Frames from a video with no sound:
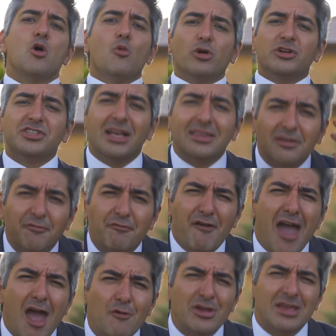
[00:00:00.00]
We're still at the
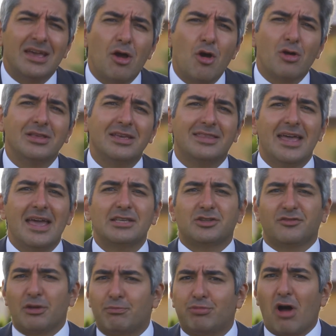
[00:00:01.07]
very early days
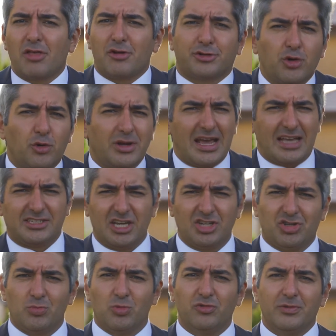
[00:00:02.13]
of the broader
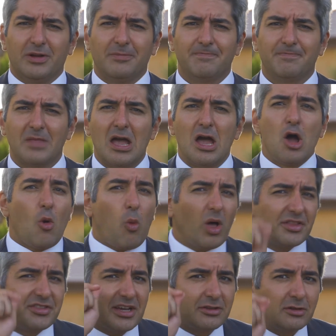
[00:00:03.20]
tokenization movement.
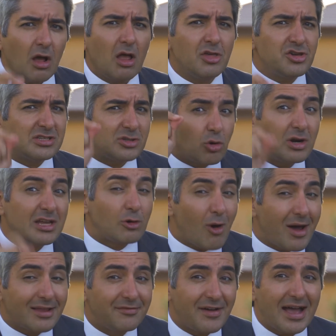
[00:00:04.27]
While technology is already
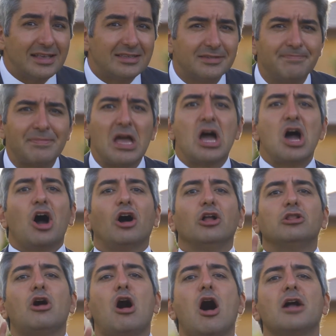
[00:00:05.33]
quite advanced, a
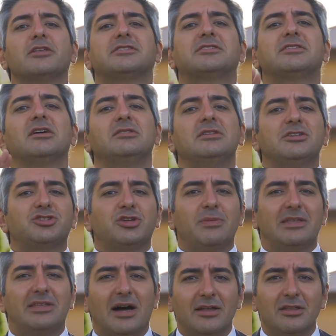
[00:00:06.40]
lot still needs to
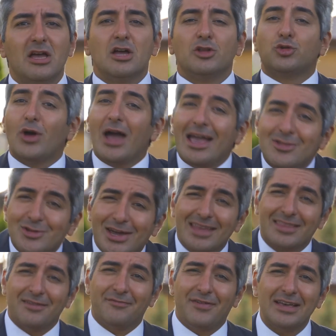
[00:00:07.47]
be done to
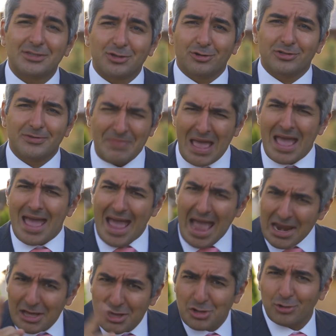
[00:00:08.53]
educate investors
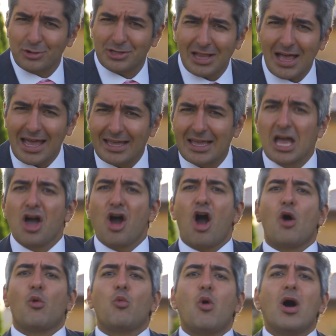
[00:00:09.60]
and issuers alike
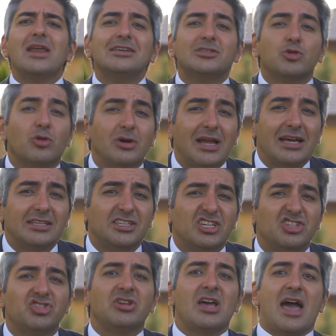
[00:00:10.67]
on what is
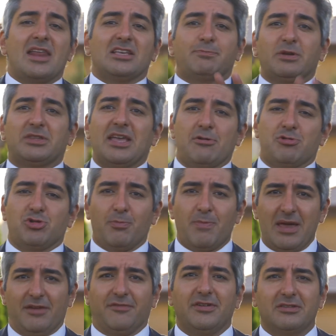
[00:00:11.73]
tokenization and its potential
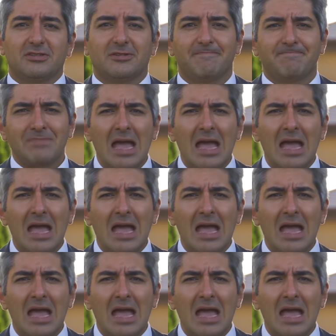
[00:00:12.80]
benefits.